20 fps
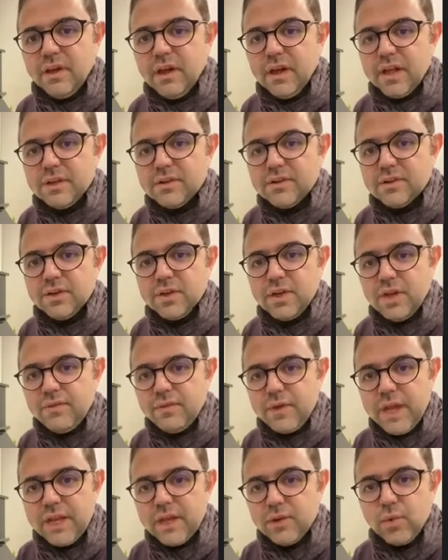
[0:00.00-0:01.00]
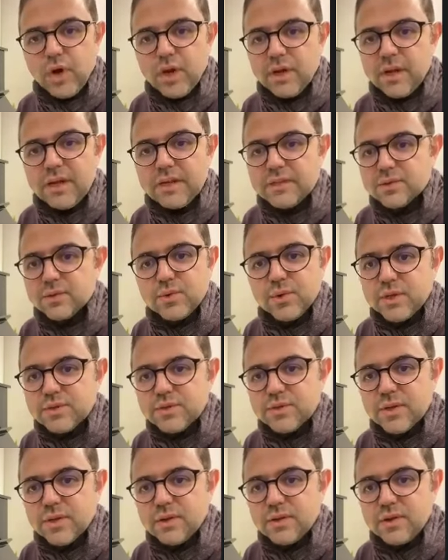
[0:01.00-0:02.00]
And if anyone has
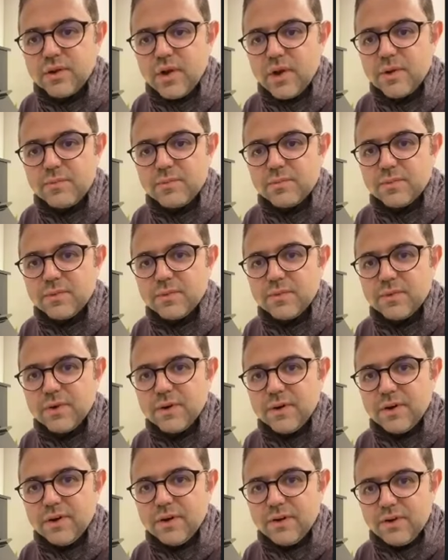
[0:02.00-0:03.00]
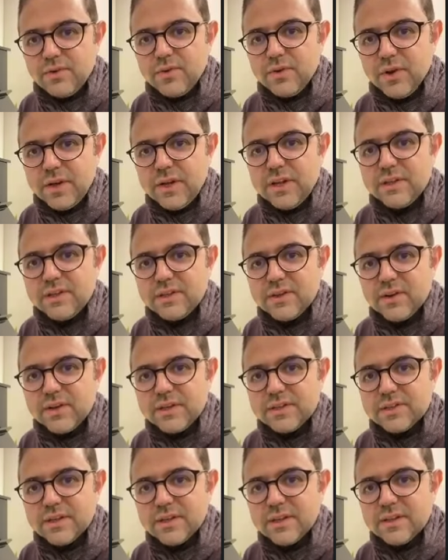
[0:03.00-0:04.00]
question, I'm really
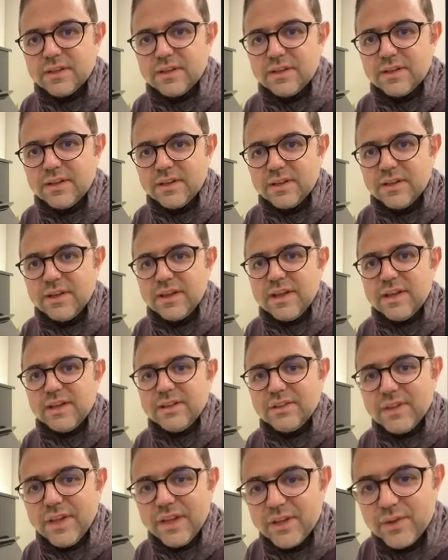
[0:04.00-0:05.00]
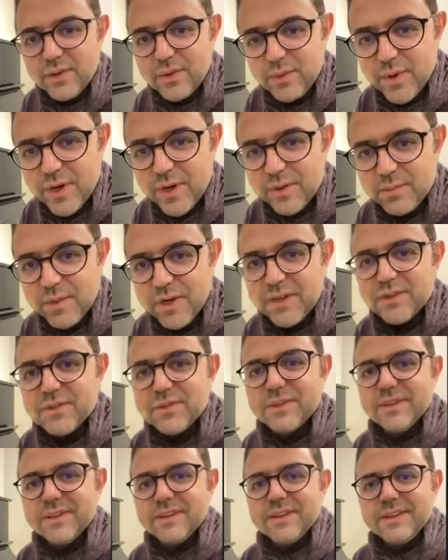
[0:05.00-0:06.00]
interested. Thank you very
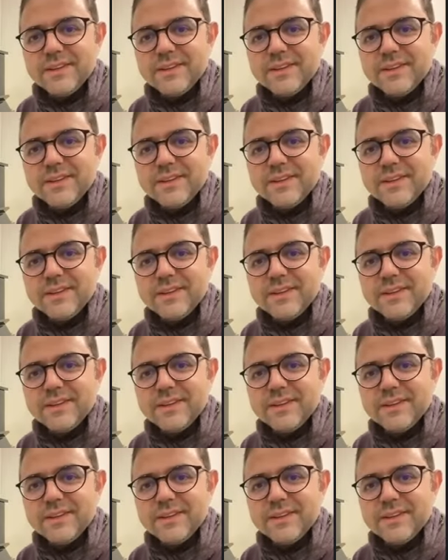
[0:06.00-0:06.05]
much.